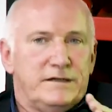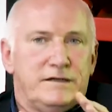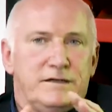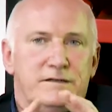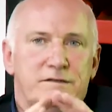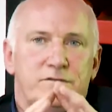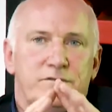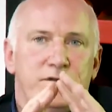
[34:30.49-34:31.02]

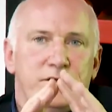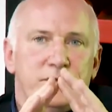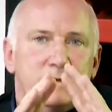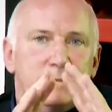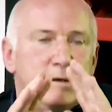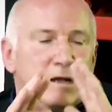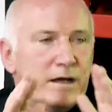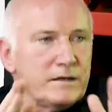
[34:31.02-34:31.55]
it's very
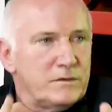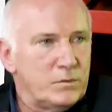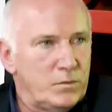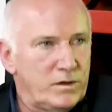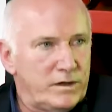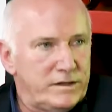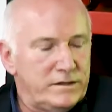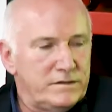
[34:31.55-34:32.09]
black and
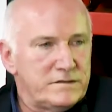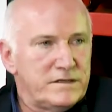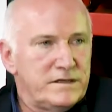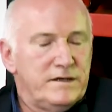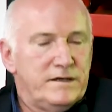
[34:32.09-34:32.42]
white,